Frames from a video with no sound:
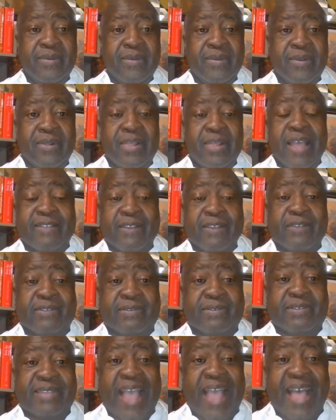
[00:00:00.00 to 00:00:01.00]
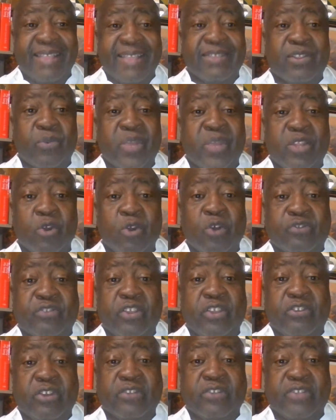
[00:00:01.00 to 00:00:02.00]
Let us stand with those
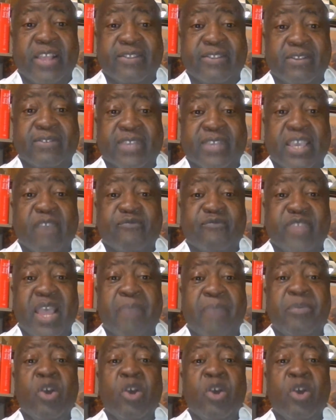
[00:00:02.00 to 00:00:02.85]
teachers. Let us give them